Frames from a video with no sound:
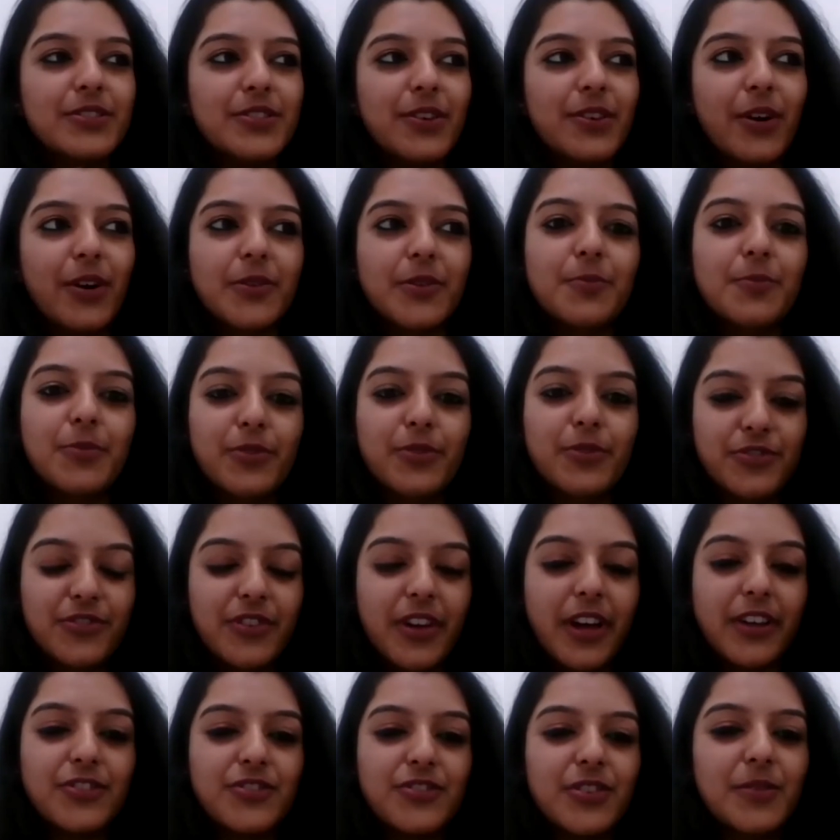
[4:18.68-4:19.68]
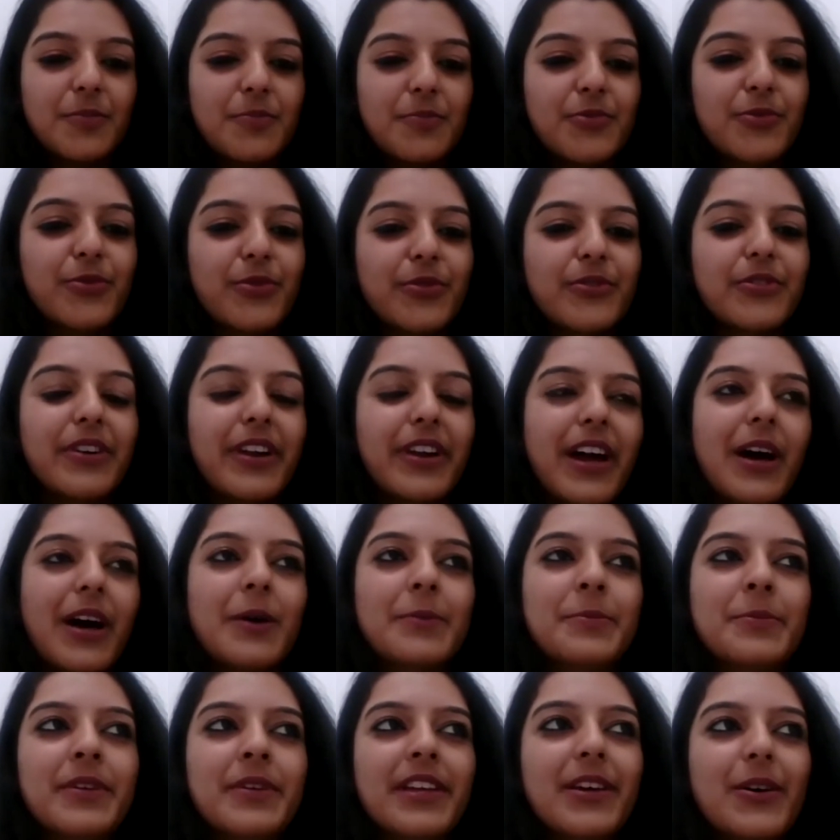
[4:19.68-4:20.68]
Taught postgraduate
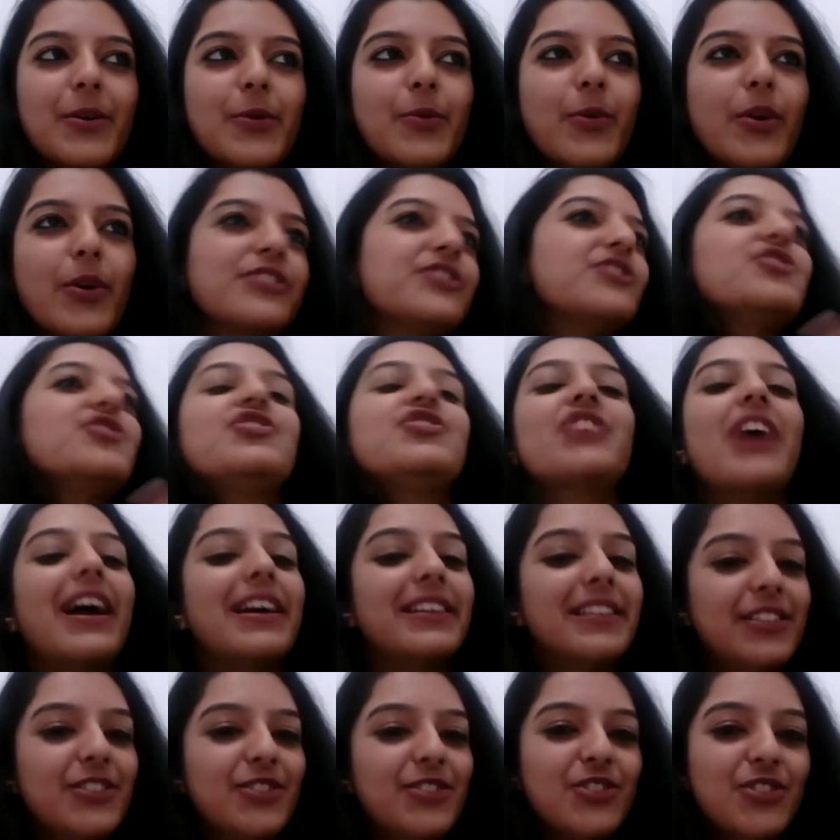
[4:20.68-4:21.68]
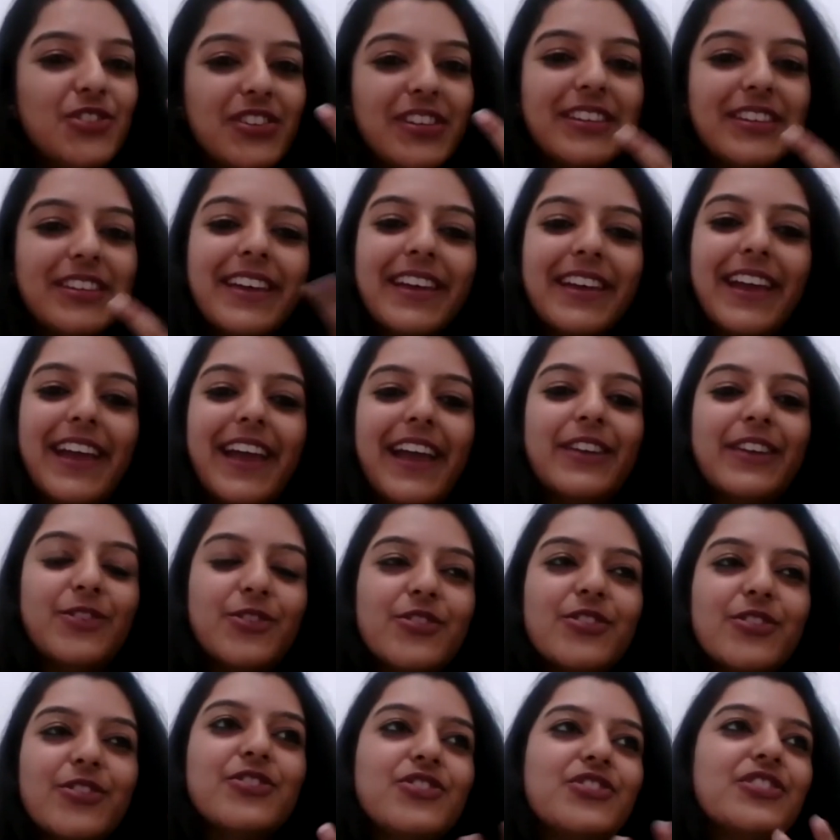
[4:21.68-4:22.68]
program was challenging,
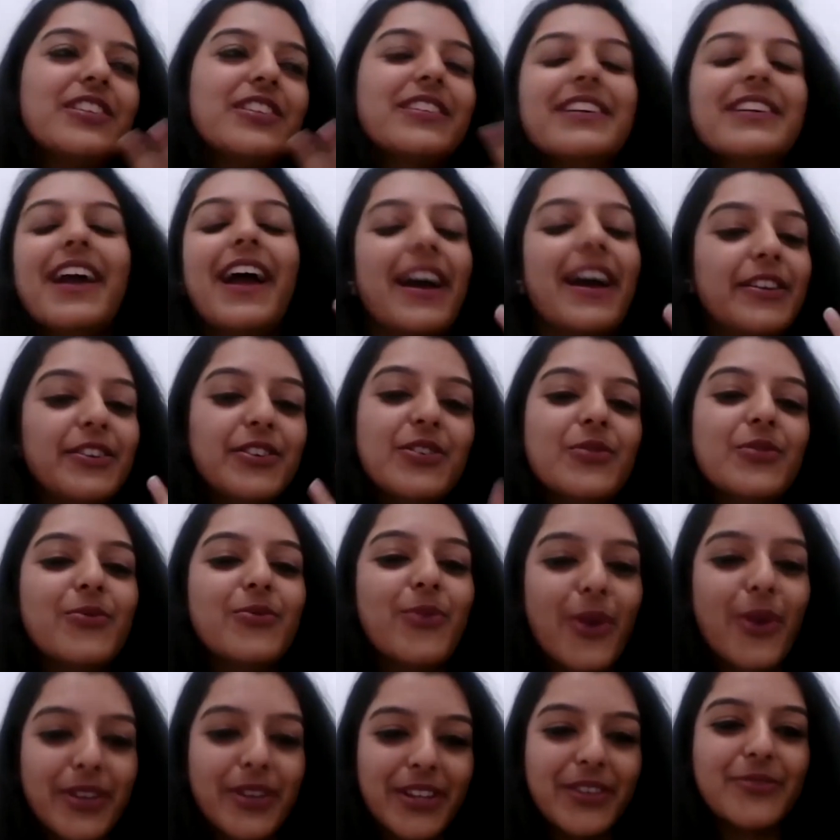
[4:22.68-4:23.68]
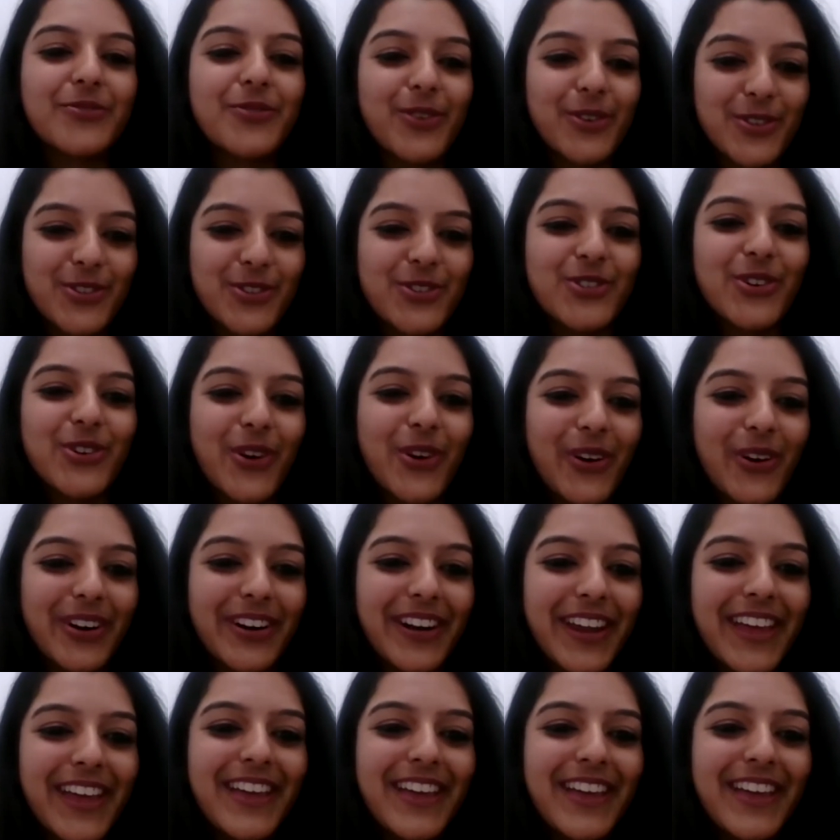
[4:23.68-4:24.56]
enriching, and rewarding for sure.